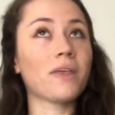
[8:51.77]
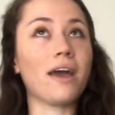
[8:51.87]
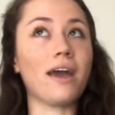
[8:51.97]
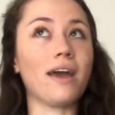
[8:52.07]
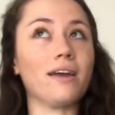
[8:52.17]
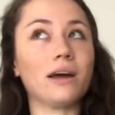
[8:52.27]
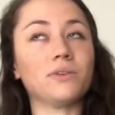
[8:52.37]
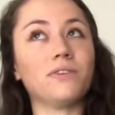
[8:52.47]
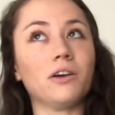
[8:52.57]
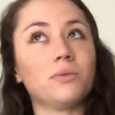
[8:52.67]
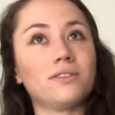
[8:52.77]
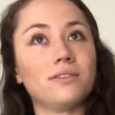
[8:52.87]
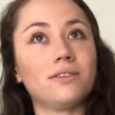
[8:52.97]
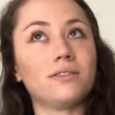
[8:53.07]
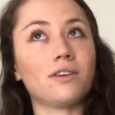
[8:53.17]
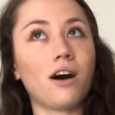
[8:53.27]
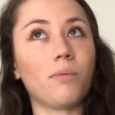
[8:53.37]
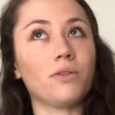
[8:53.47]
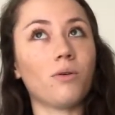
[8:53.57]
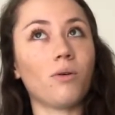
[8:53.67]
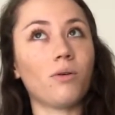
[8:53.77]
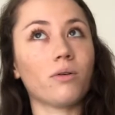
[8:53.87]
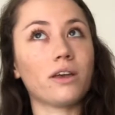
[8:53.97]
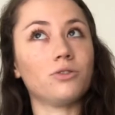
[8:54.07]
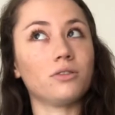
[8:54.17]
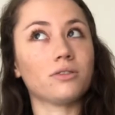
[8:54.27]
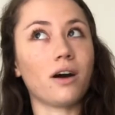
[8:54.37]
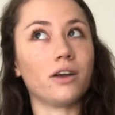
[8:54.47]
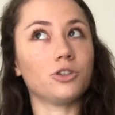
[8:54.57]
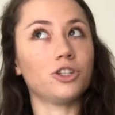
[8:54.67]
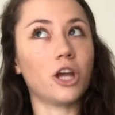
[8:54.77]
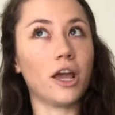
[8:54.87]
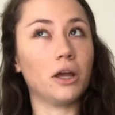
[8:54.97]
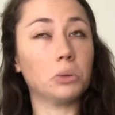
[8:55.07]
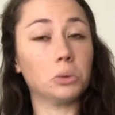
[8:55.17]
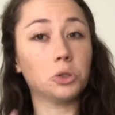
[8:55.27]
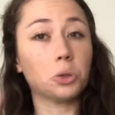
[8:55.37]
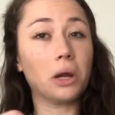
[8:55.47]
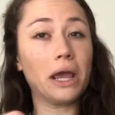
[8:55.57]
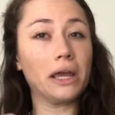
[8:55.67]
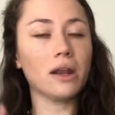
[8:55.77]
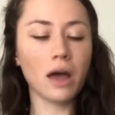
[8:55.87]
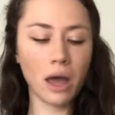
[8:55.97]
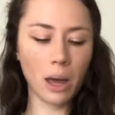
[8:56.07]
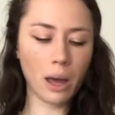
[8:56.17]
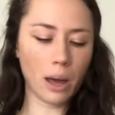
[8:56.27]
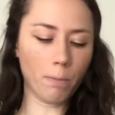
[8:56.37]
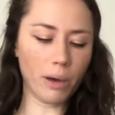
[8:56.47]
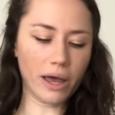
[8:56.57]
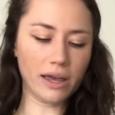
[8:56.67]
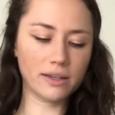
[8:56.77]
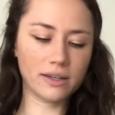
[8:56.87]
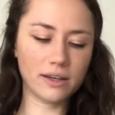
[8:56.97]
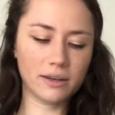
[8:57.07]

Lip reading: And I was very resistant to hop on the whole Kendra Scott train, but